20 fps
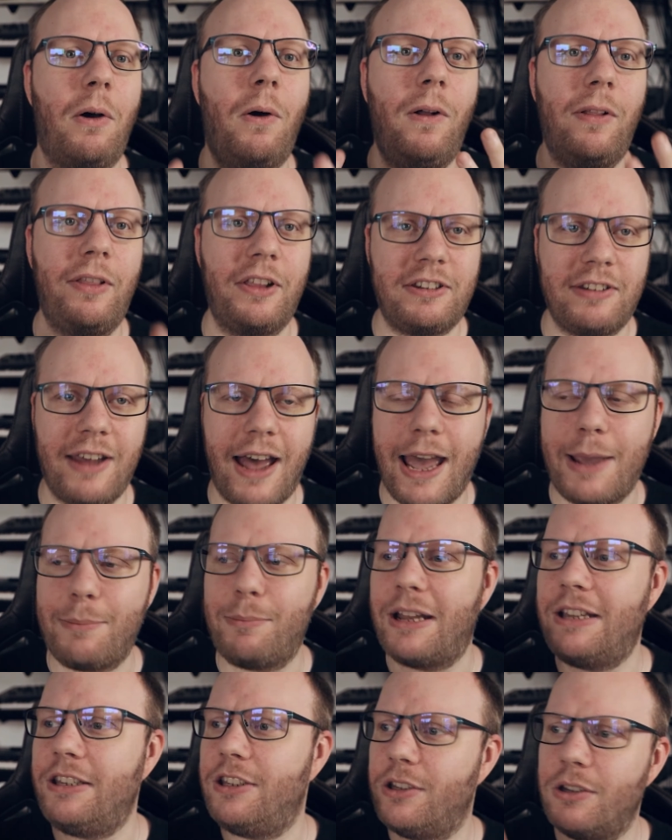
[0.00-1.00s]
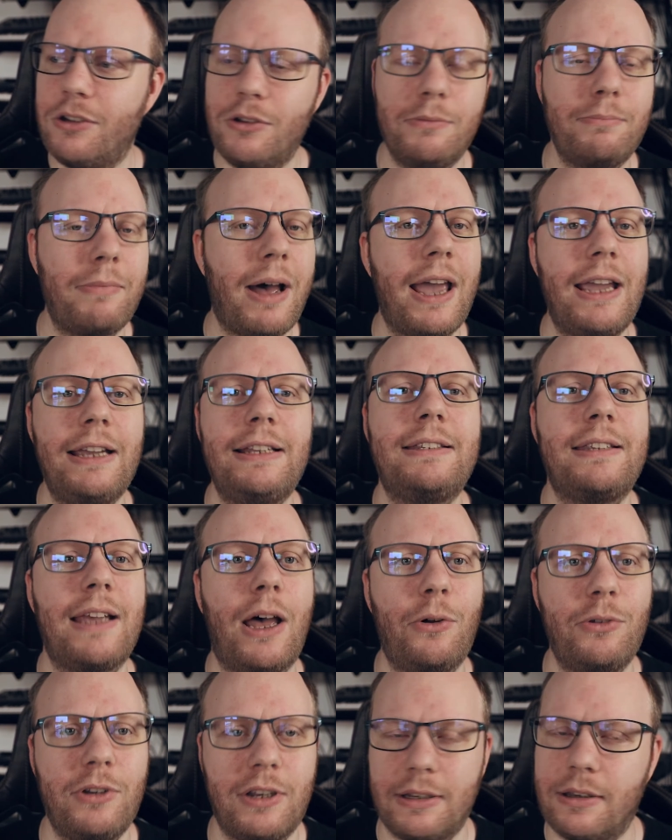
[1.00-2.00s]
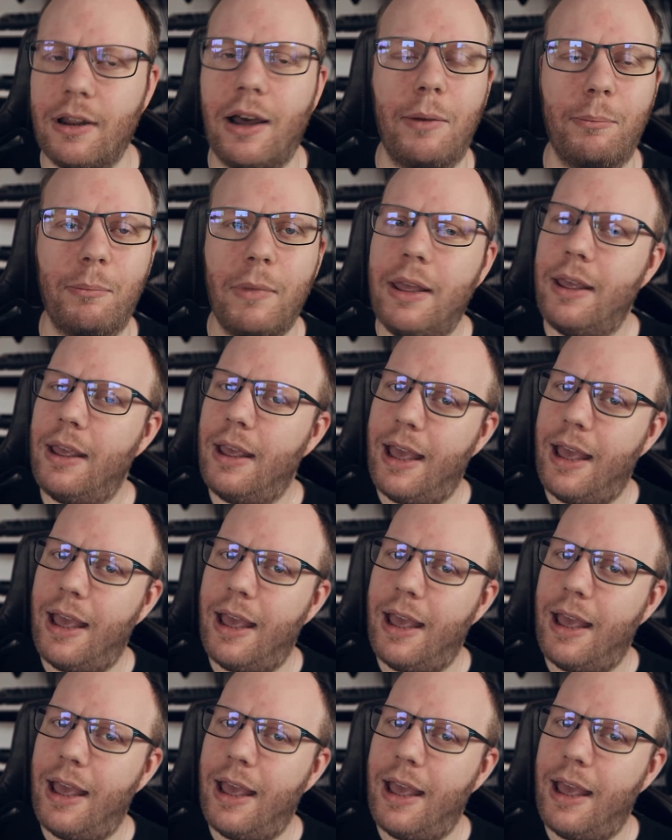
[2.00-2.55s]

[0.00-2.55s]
all the time, and you might sound dumb.